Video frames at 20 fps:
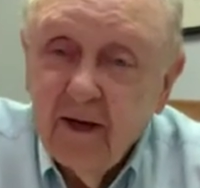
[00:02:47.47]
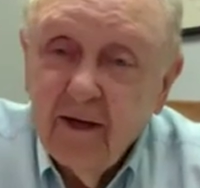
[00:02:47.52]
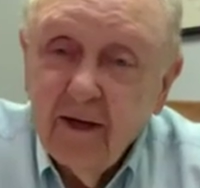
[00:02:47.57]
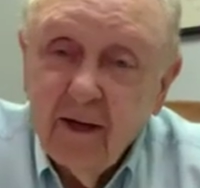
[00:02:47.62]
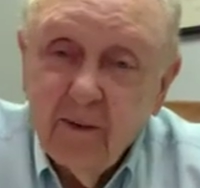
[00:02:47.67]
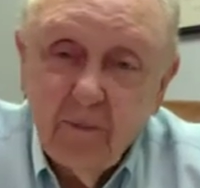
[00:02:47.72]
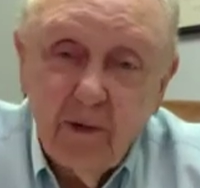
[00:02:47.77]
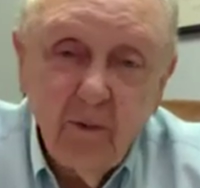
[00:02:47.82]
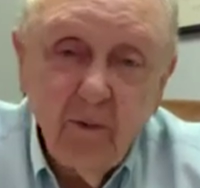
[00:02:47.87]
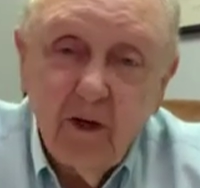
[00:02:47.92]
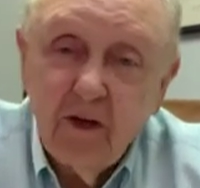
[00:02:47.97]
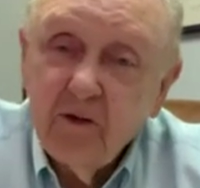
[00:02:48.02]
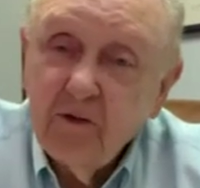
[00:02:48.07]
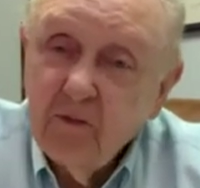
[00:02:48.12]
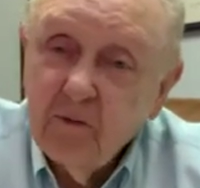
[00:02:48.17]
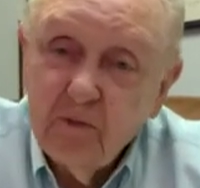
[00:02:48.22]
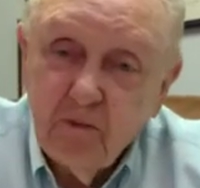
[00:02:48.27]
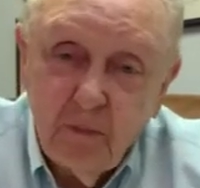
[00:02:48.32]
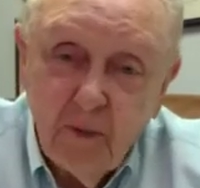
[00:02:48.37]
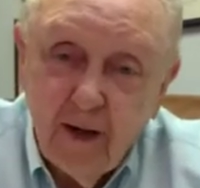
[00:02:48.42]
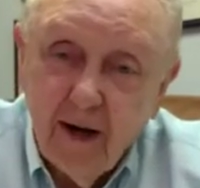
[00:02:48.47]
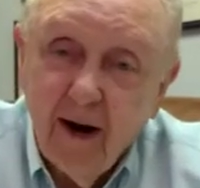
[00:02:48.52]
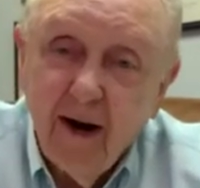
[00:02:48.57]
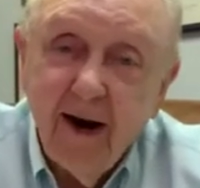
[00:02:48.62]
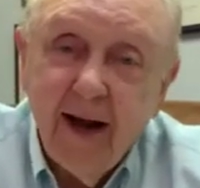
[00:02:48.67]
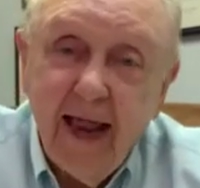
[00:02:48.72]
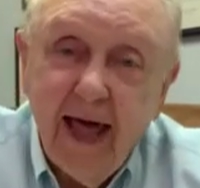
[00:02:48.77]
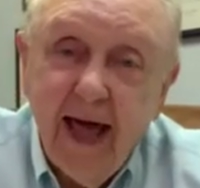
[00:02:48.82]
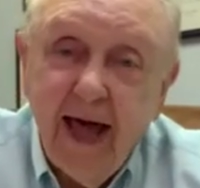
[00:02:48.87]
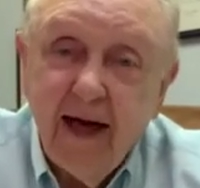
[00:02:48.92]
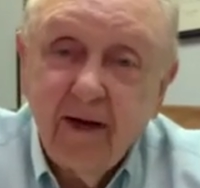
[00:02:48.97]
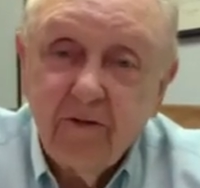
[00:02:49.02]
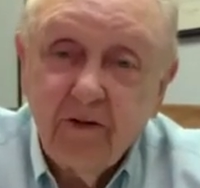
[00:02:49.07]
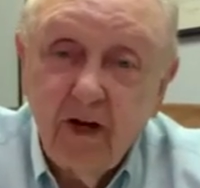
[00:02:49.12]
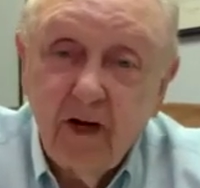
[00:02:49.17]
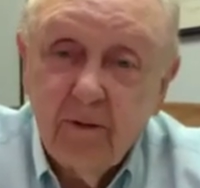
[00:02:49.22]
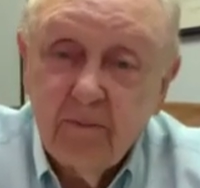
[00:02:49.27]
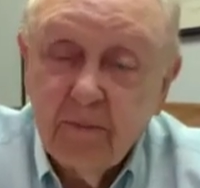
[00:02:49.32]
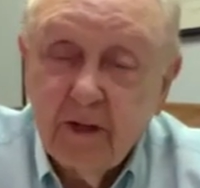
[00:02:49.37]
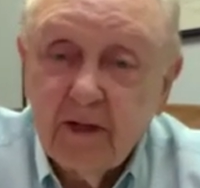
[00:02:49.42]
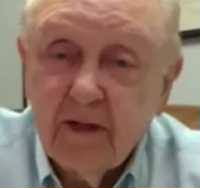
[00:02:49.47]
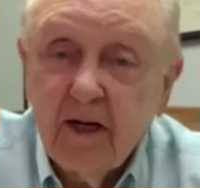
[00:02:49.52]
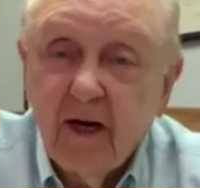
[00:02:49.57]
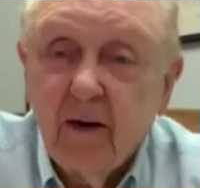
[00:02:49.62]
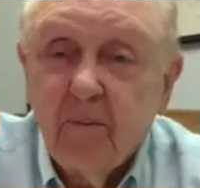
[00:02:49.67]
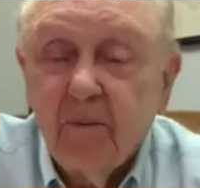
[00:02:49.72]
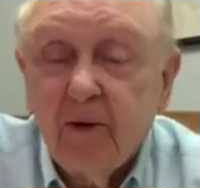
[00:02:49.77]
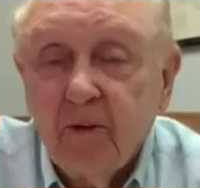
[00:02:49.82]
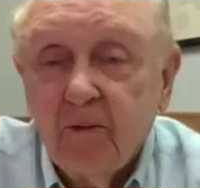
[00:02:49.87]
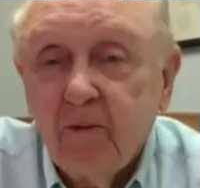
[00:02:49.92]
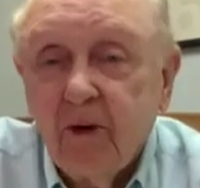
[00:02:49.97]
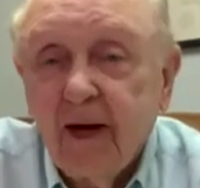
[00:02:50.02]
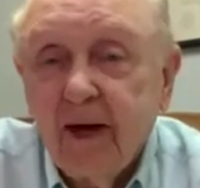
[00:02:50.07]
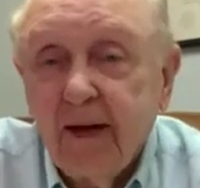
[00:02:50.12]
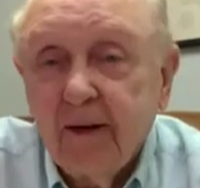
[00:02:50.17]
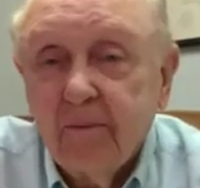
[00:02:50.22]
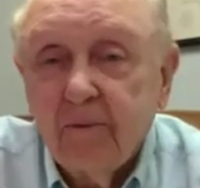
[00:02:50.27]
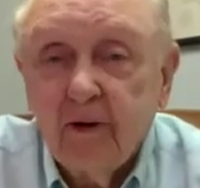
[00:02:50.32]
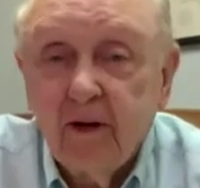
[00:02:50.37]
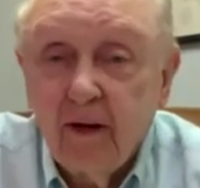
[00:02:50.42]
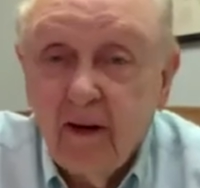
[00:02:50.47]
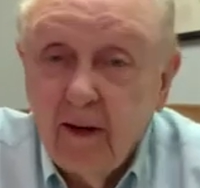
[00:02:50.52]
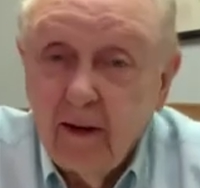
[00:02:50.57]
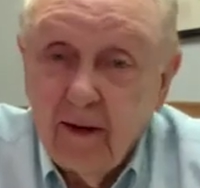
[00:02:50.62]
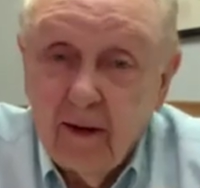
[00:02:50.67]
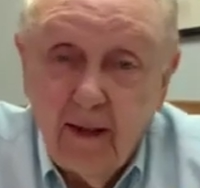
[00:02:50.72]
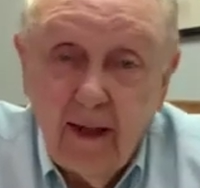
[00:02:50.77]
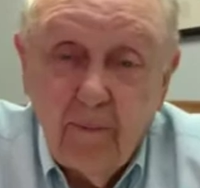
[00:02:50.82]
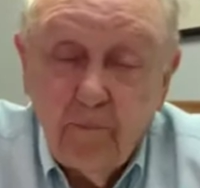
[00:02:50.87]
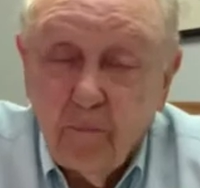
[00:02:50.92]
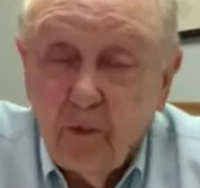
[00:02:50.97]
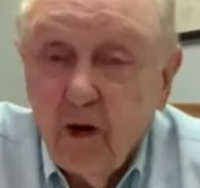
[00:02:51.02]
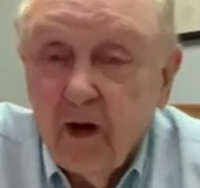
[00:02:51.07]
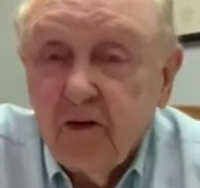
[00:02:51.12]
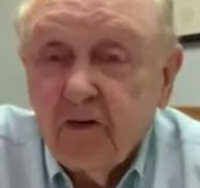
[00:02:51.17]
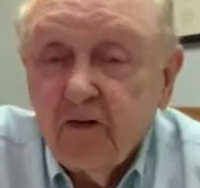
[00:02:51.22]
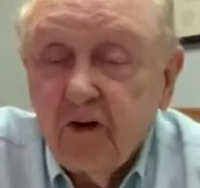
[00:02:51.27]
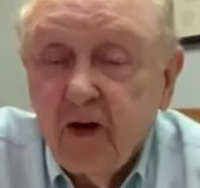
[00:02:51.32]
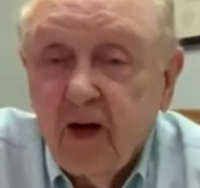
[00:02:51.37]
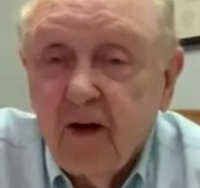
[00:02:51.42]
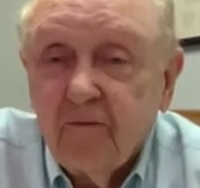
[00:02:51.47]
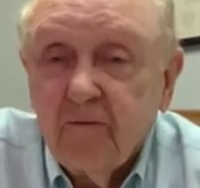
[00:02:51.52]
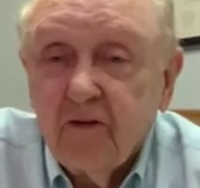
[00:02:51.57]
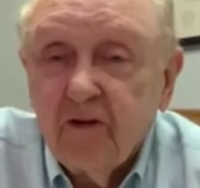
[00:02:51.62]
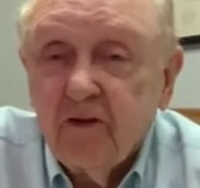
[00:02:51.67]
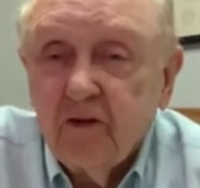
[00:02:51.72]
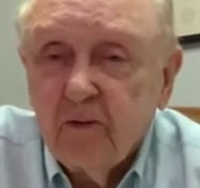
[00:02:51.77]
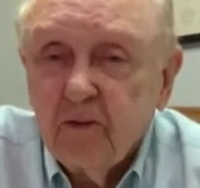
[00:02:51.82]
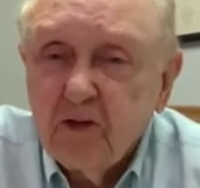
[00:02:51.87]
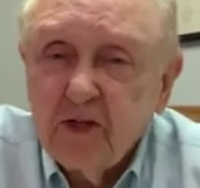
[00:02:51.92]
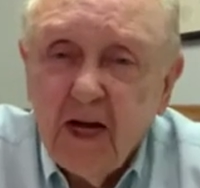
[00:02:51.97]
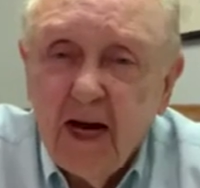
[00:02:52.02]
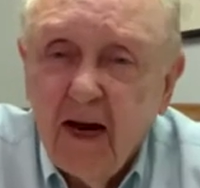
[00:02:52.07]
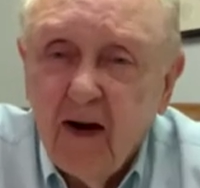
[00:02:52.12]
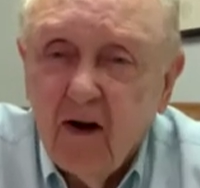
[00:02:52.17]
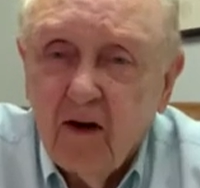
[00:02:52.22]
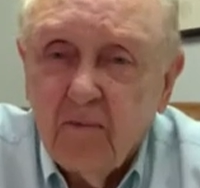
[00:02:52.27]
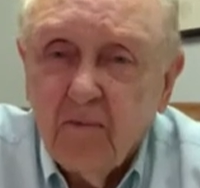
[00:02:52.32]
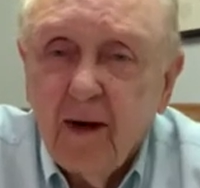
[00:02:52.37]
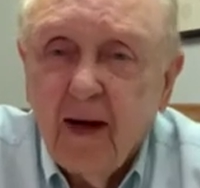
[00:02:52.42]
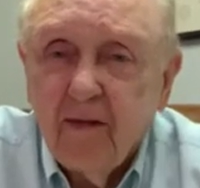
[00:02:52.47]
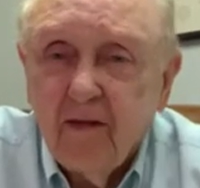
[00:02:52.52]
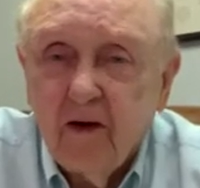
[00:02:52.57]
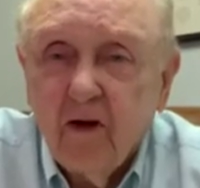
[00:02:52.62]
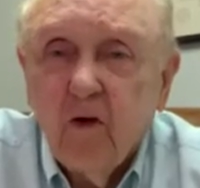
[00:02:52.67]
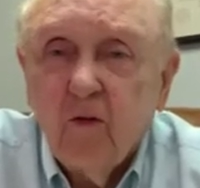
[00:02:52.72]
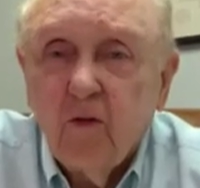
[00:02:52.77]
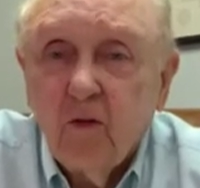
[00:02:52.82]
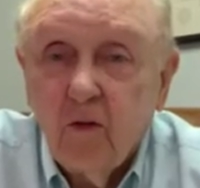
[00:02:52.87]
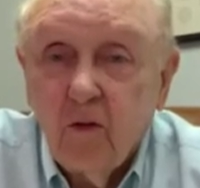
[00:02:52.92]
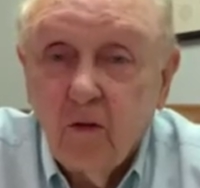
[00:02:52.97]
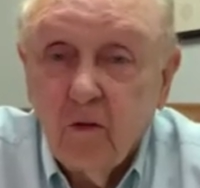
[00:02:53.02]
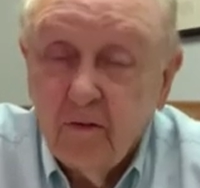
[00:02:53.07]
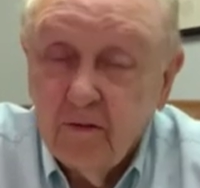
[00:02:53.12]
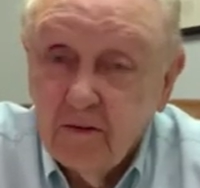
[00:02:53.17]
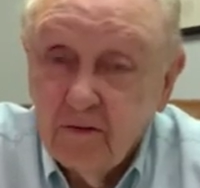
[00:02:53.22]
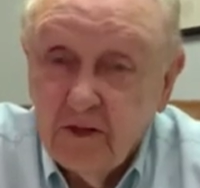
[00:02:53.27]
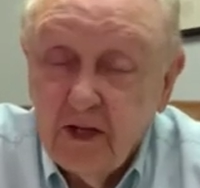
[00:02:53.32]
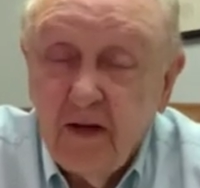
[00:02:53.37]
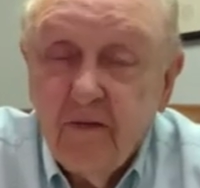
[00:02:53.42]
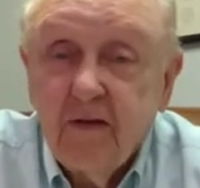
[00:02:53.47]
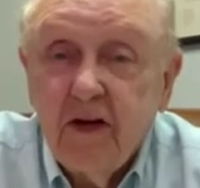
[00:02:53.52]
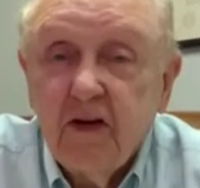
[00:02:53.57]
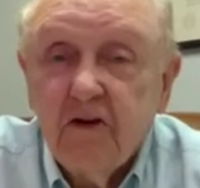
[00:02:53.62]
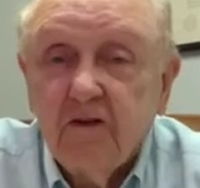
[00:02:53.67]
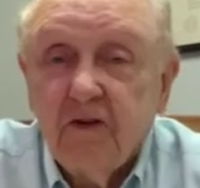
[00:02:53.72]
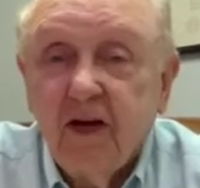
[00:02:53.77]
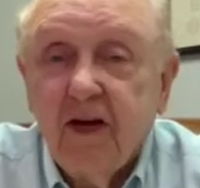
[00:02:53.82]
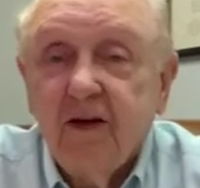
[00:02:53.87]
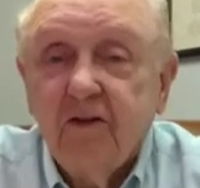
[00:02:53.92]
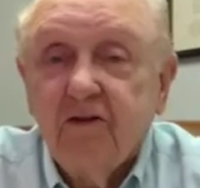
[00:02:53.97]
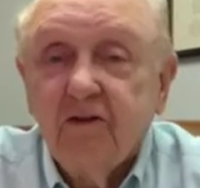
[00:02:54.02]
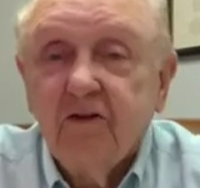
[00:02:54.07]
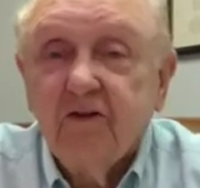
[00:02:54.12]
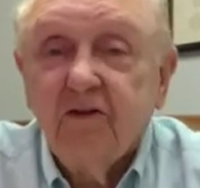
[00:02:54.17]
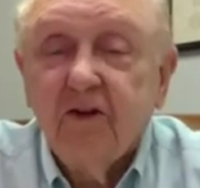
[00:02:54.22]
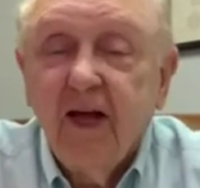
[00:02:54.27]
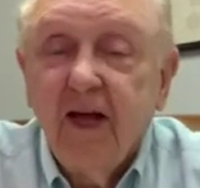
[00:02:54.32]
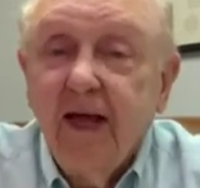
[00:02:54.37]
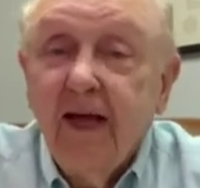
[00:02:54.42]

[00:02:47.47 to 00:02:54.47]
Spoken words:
I mean, we'd spent our lives here in Montgomery. We were able to, at press conference, it was carried by the local TV stations.